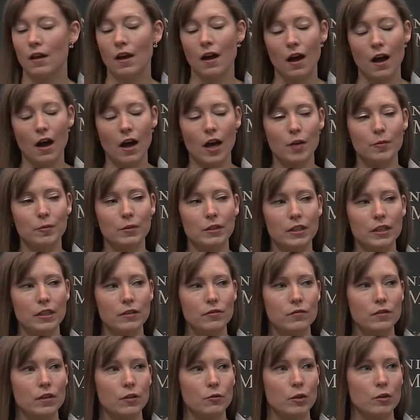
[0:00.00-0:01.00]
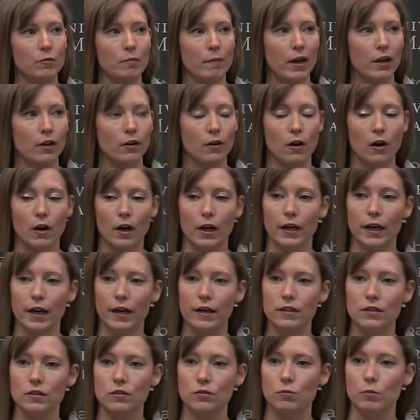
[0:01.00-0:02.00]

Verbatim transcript: I believe that with microRNAs,